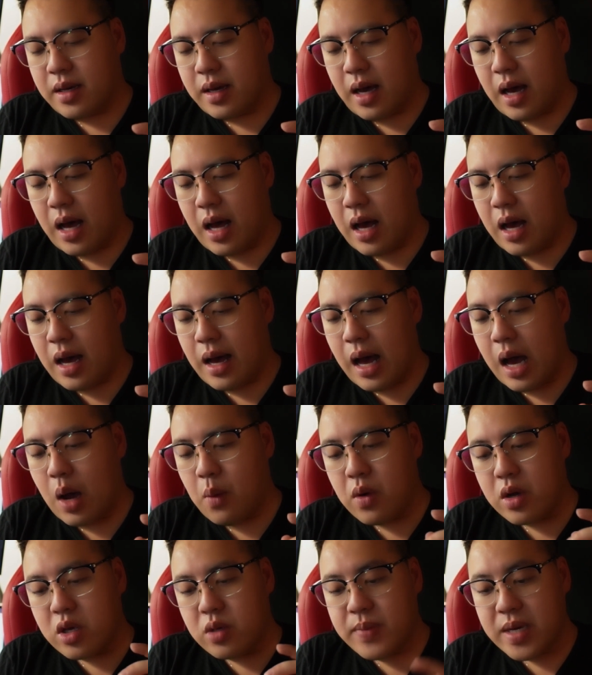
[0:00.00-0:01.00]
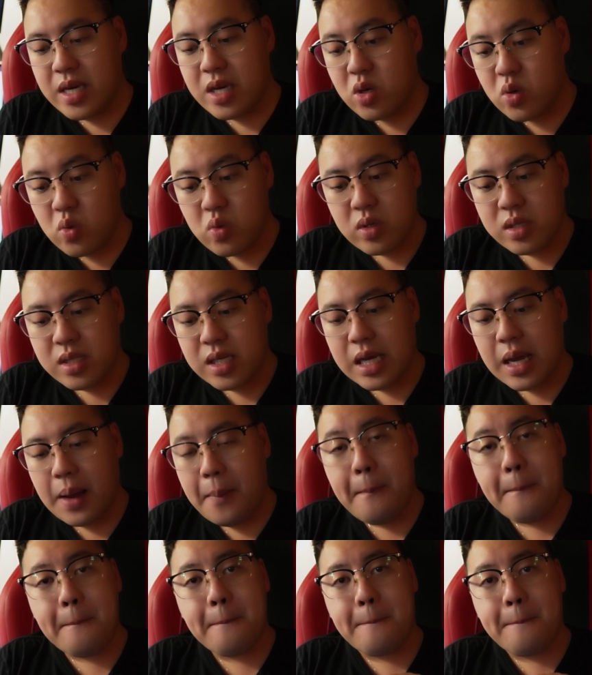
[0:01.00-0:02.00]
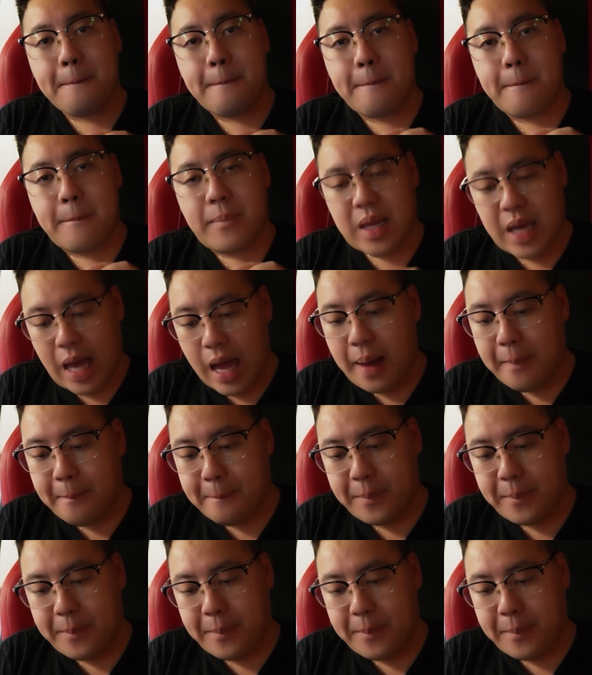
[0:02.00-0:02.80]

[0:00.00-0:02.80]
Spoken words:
I will be using the app.